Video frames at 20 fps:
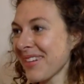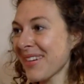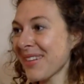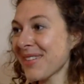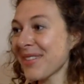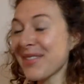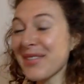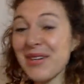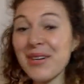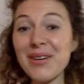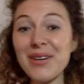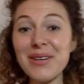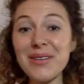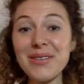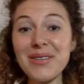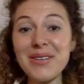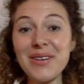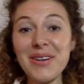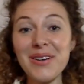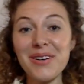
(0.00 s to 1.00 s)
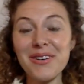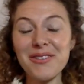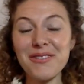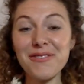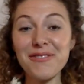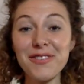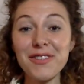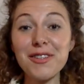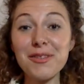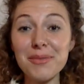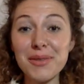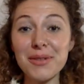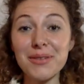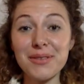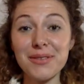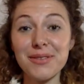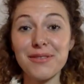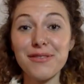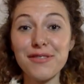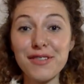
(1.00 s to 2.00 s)
So, full
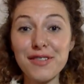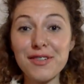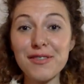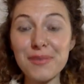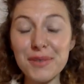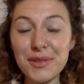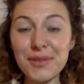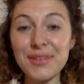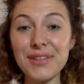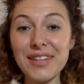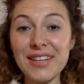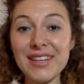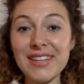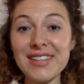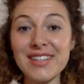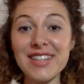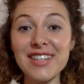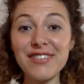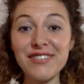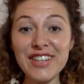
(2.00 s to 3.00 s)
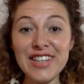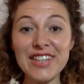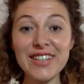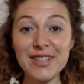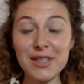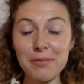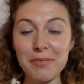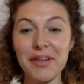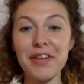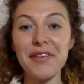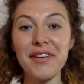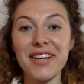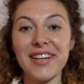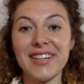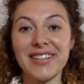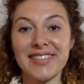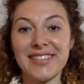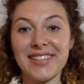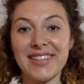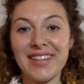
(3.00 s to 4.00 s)
moon is the Venus
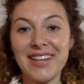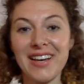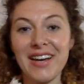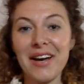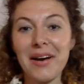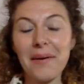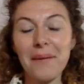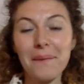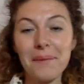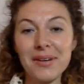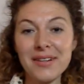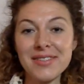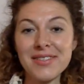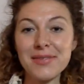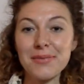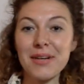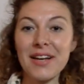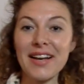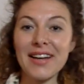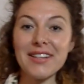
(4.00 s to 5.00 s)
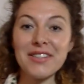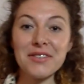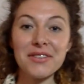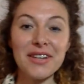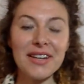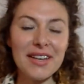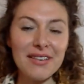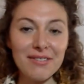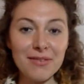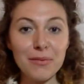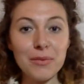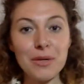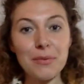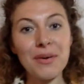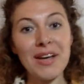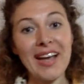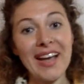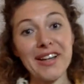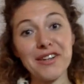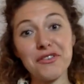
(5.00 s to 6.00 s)
period. Once we enter, even when
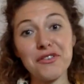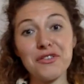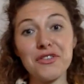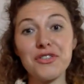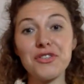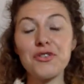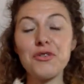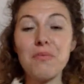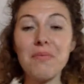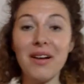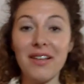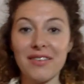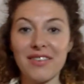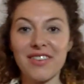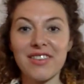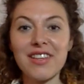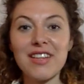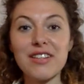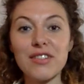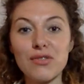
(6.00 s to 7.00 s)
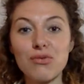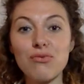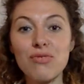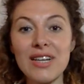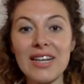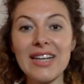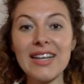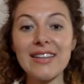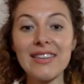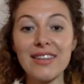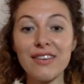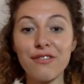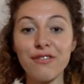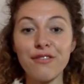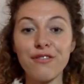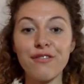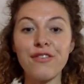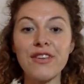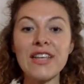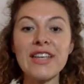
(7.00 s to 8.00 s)
we enter a new month, it's really the
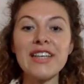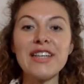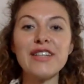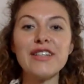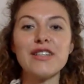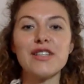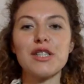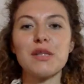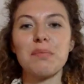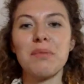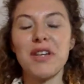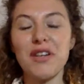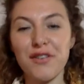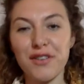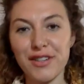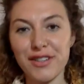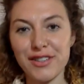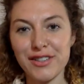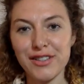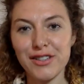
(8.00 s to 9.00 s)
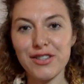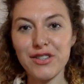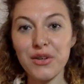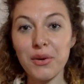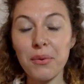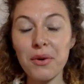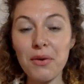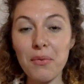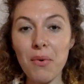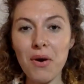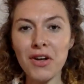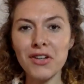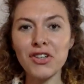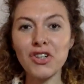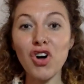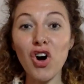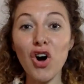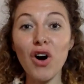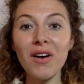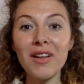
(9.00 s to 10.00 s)
Venus period. So we want to
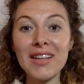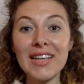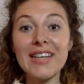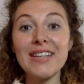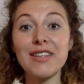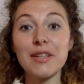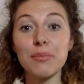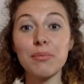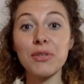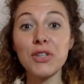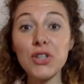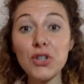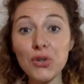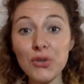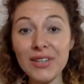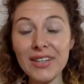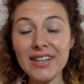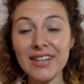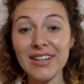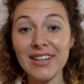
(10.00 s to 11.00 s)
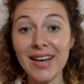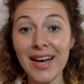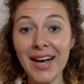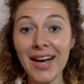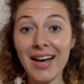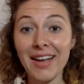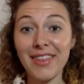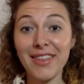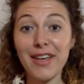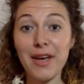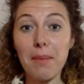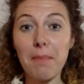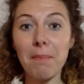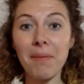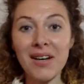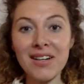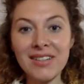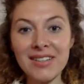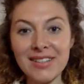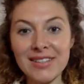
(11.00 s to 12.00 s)
call in the beauty, the
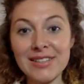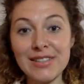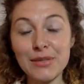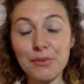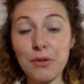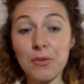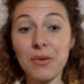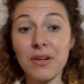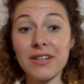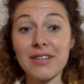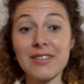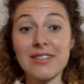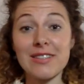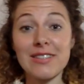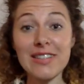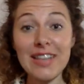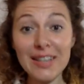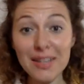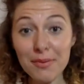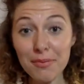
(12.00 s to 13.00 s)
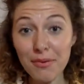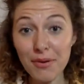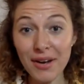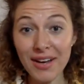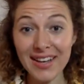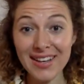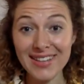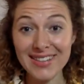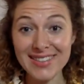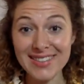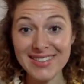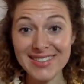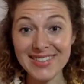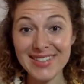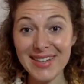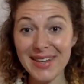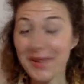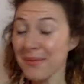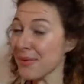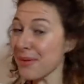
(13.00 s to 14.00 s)
abundance. We want to celebrate.
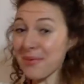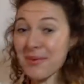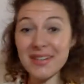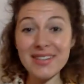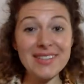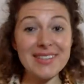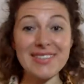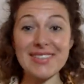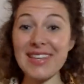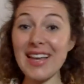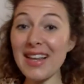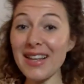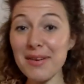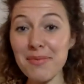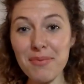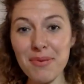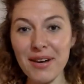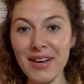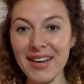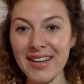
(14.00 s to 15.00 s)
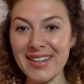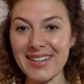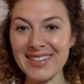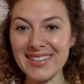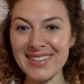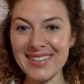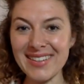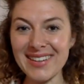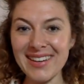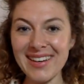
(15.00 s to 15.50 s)
We want to celebrate.